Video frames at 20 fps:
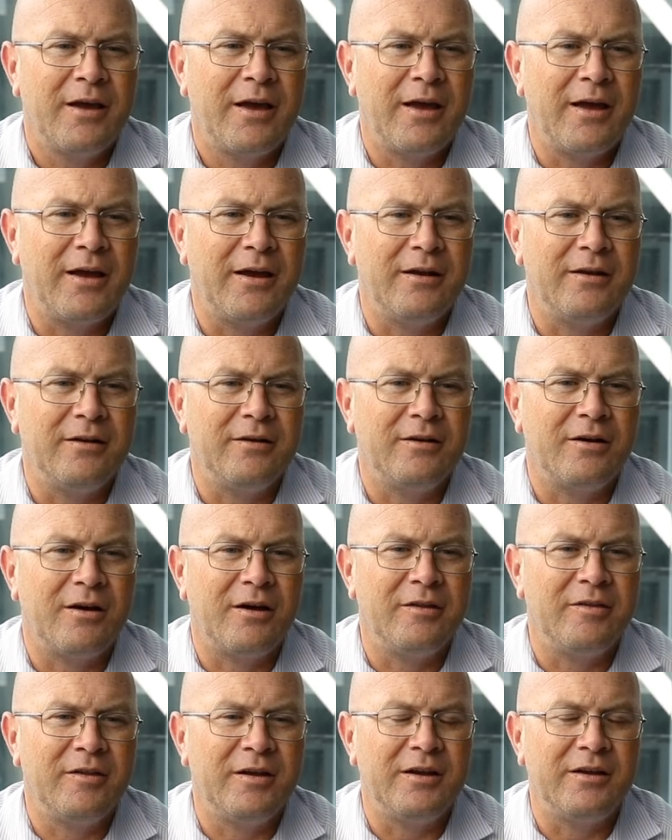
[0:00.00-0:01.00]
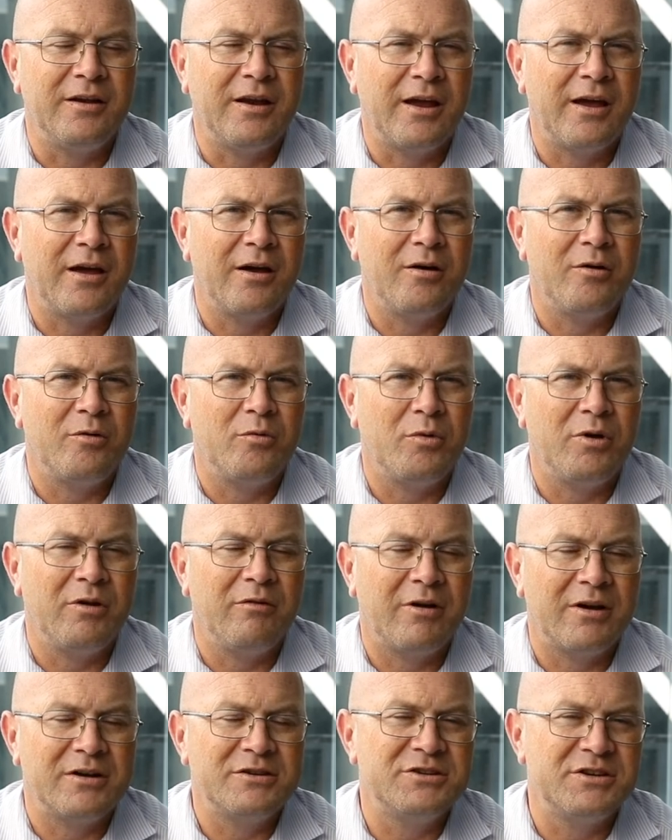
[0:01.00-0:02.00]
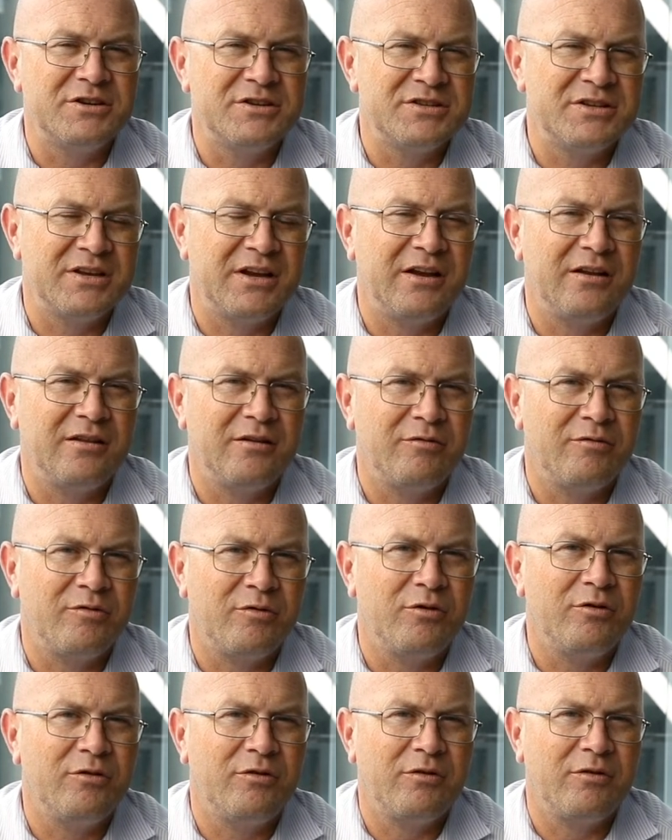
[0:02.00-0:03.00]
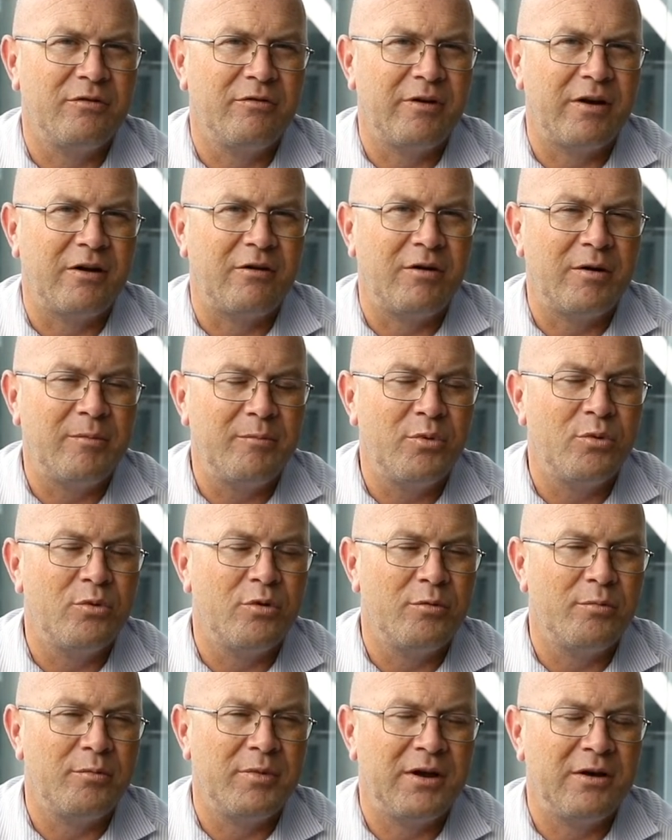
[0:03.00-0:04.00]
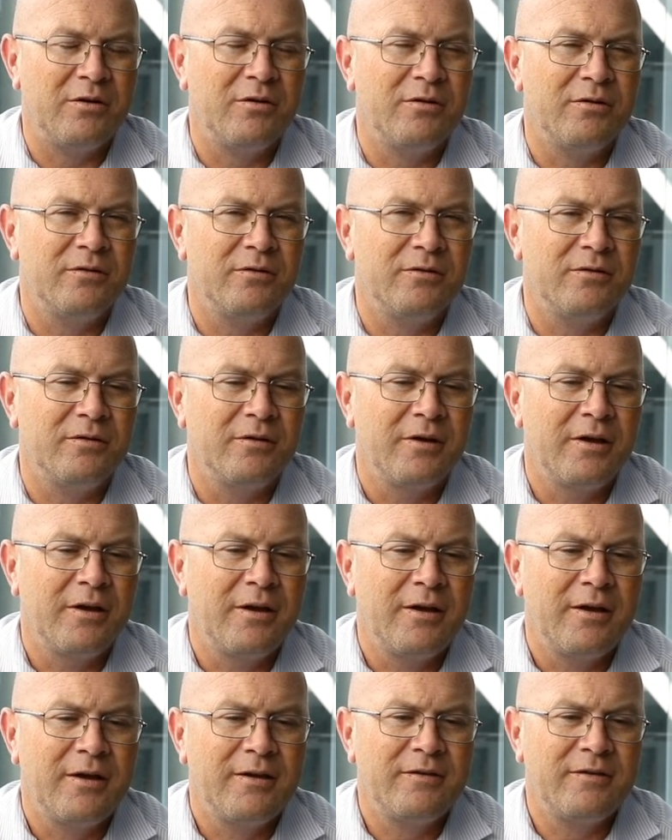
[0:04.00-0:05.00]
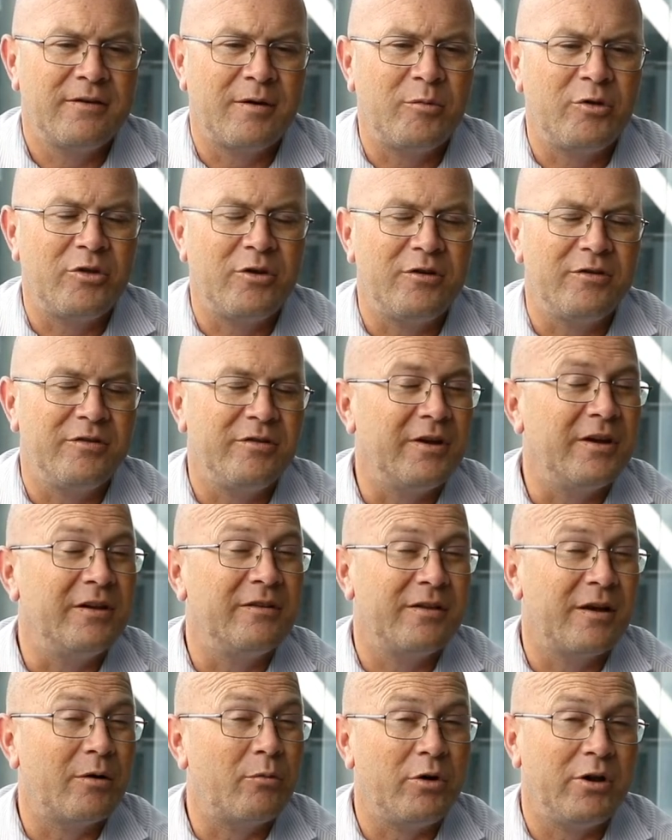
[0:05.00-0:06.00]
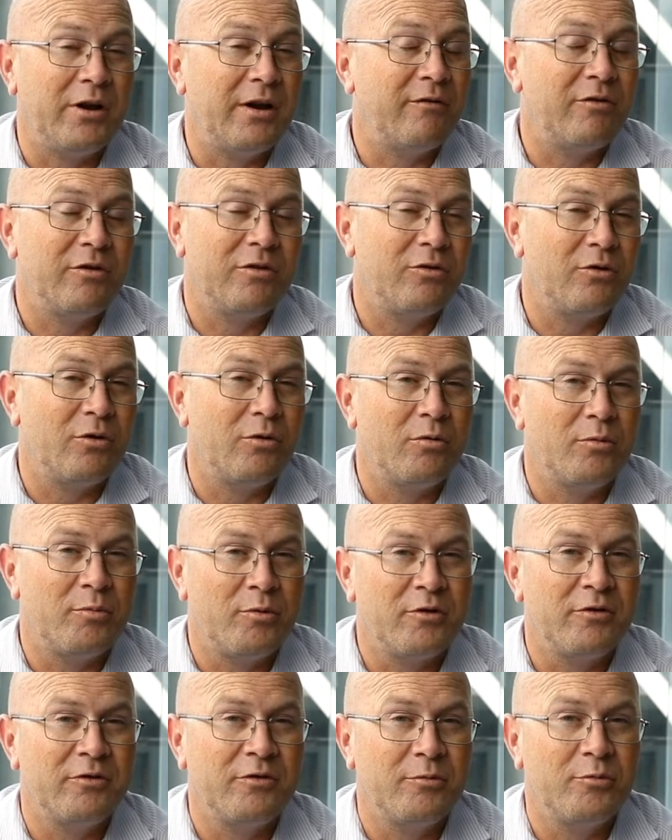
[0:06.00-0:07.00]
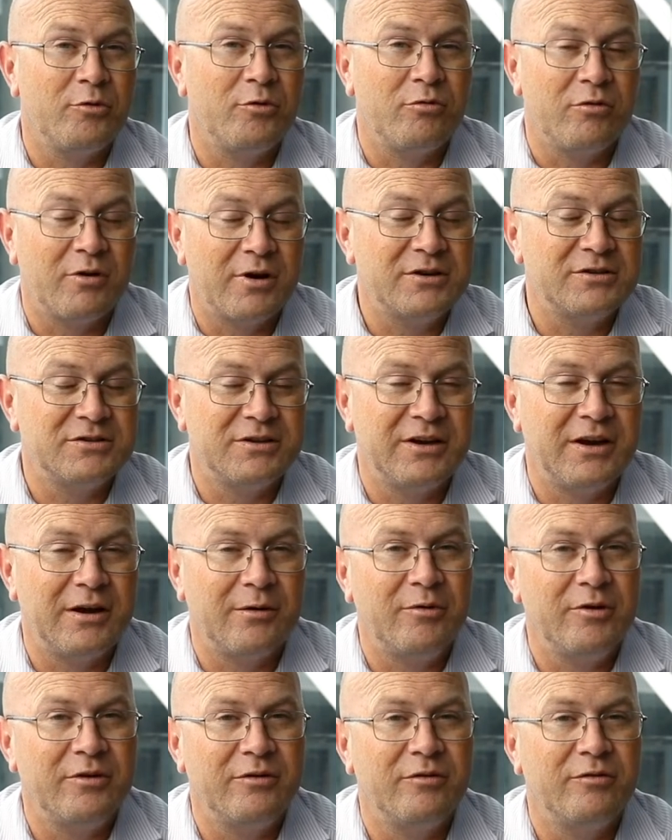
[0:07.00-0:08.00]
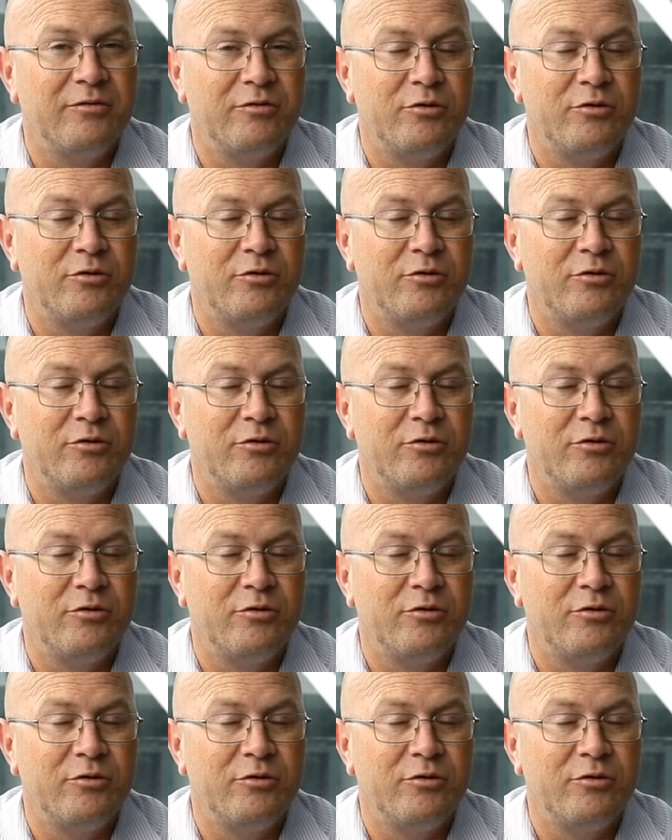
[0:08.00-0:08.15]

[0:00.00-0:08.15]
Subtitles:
And I think now we're actually seeing the fruits of our input because some of those things that we never thought were possible were actually coming to